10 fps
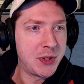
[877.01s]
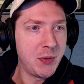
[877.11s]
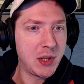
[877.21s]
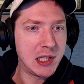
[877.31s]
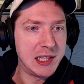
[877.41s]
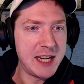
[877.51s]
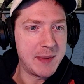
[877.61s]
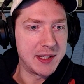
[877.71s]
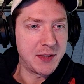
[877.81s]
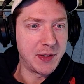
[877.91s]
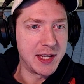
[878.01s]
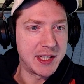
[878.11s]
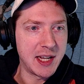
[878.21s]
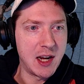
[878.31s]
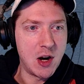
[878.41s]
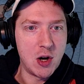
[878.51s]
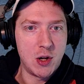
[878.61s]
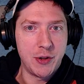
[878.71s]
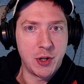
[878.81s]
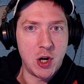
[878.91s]
Who are claimants for this? They're
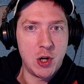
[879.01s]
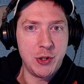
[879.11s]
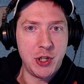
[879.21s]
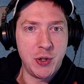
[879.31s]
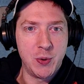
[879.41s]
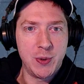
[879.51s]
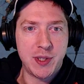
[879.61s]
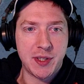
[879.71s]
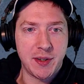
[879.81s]
all dudes.